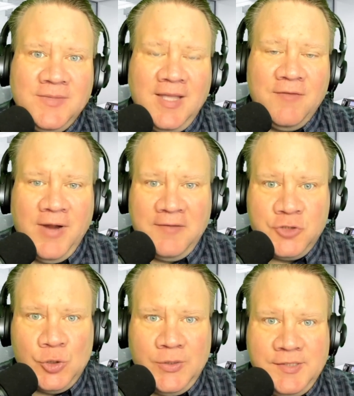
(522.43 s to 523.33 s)
Ever have
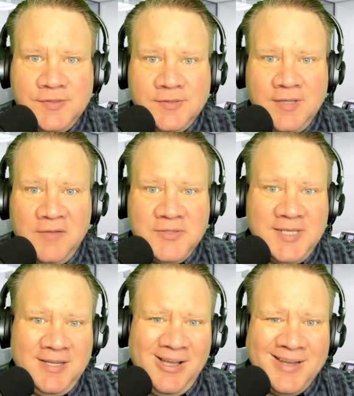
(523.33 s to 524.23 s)
choice? Ever
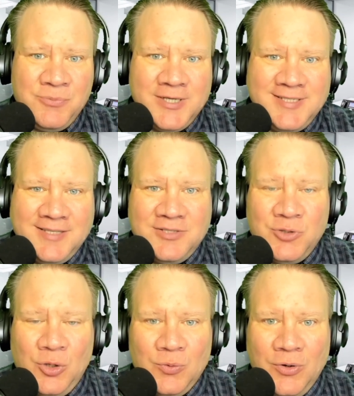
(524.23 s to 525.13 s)
say, oh, I don't want to take the
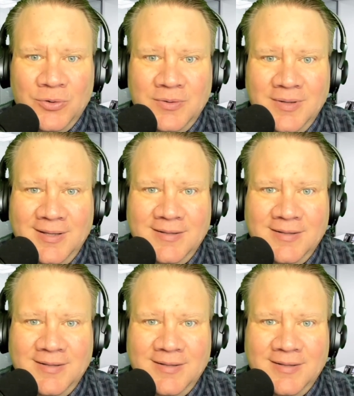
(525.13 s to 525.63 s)
toll road.